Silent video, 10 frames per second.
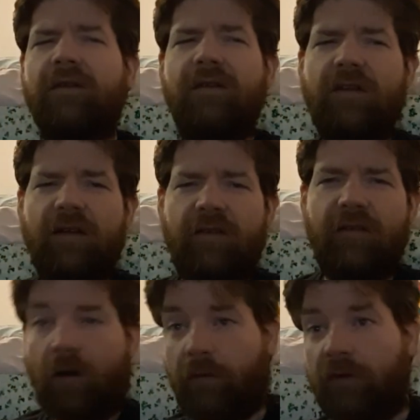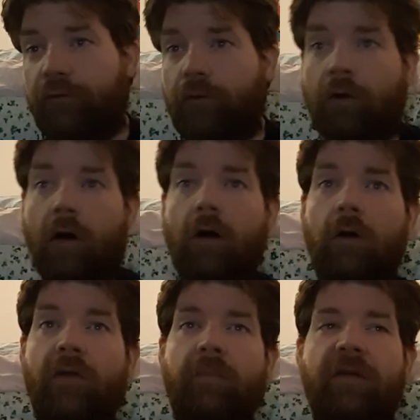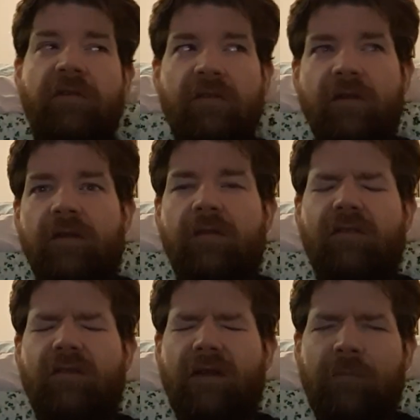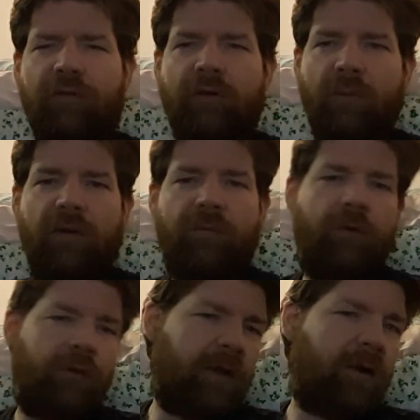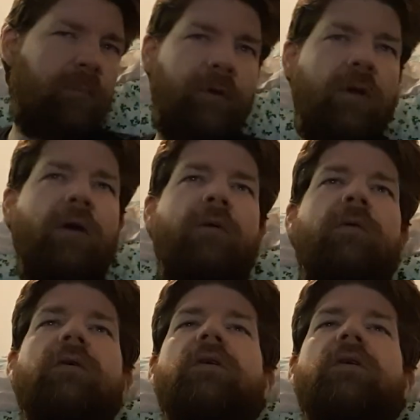he could say, oh, that's her car, that makes sense, I'm just gonna wait for her there. But no,